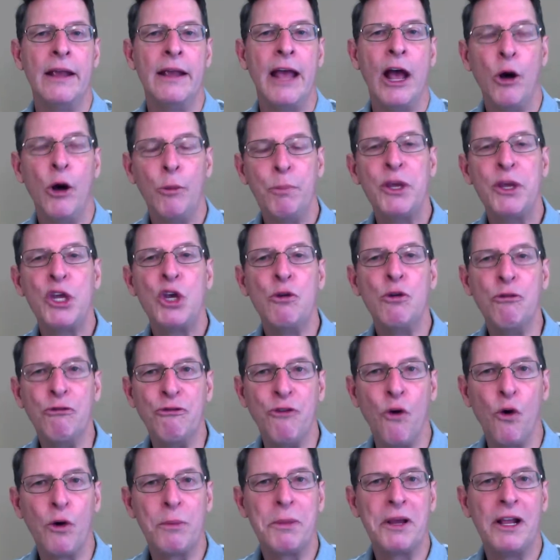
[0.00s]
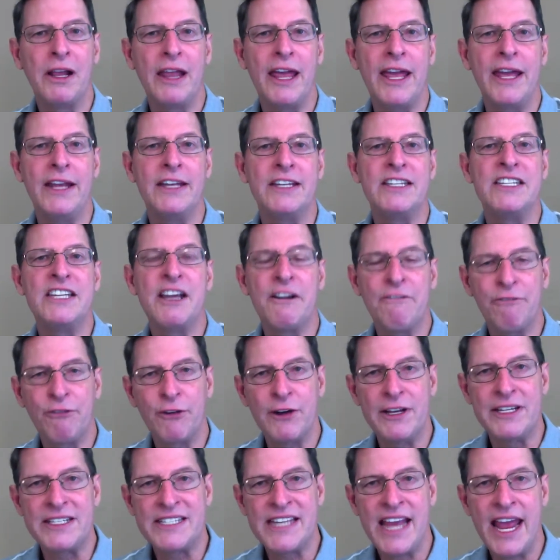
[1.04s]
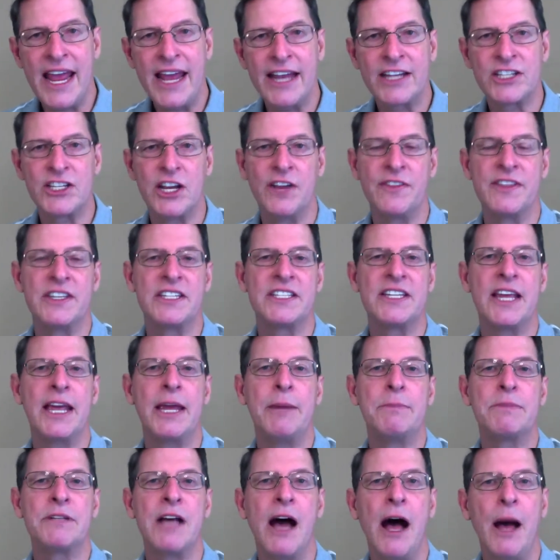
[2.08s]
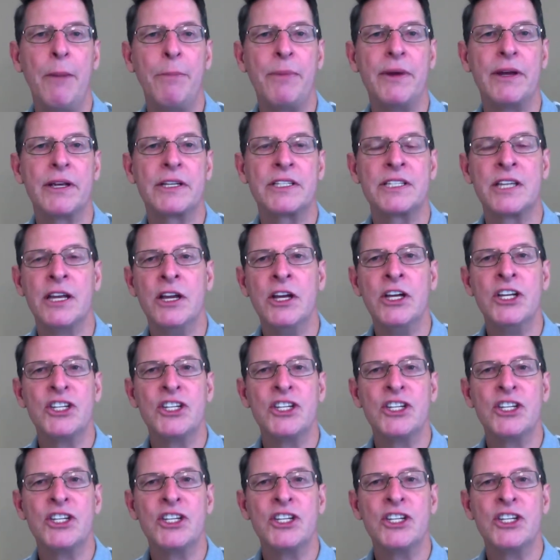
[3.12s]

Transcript: helping you formulate different takes on the same topics